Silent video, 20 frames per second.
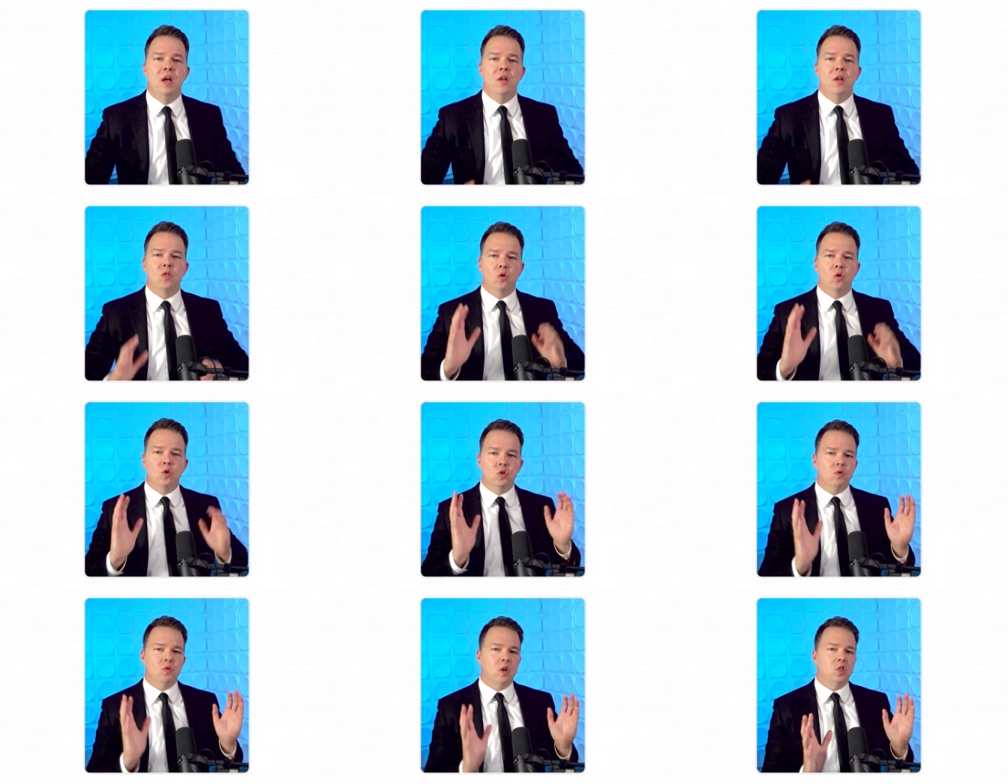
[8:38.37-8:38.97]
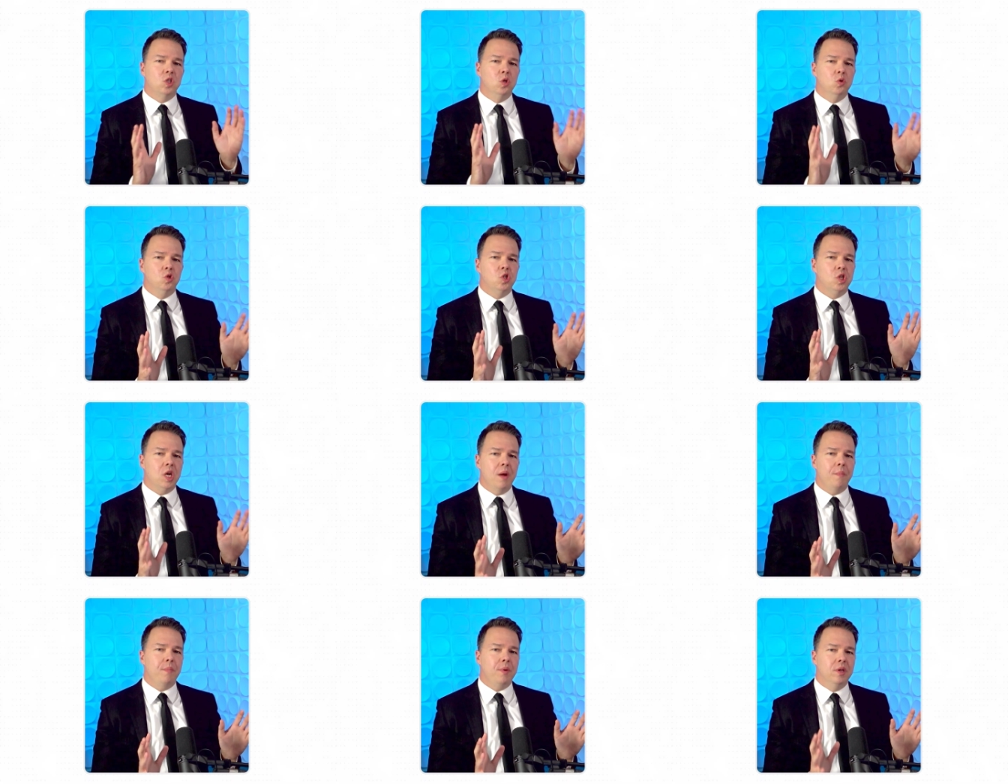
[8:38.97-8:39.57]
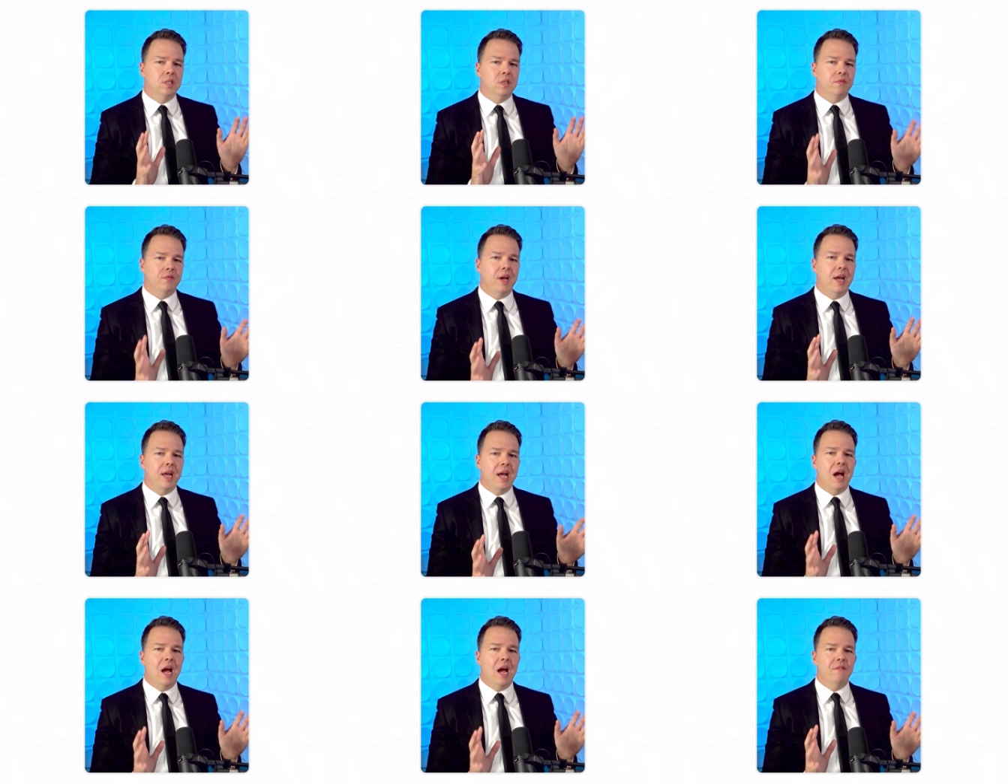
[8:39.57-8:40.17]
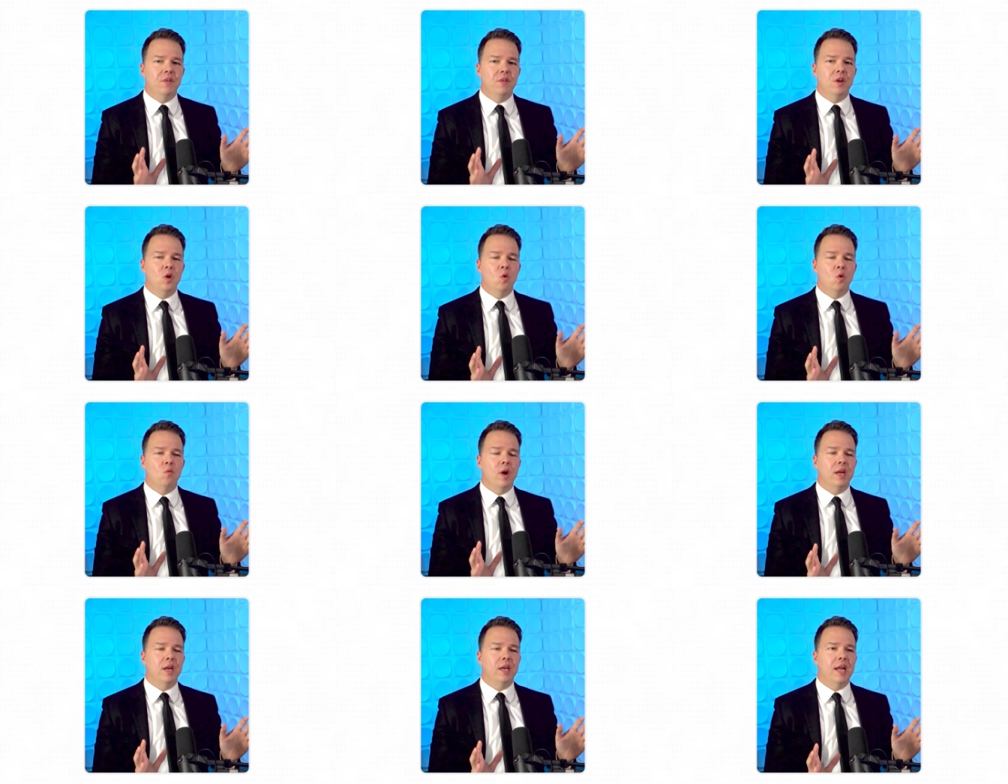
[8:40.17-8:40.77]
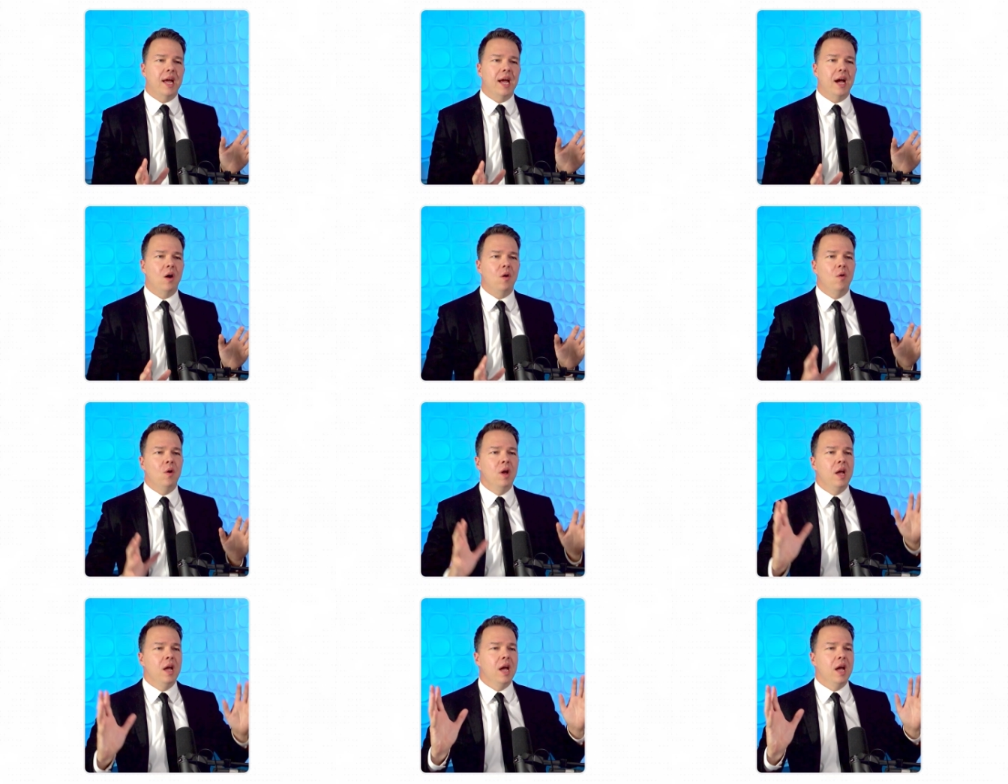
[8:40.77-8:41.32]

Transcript: Those are our two champions of AI video right now.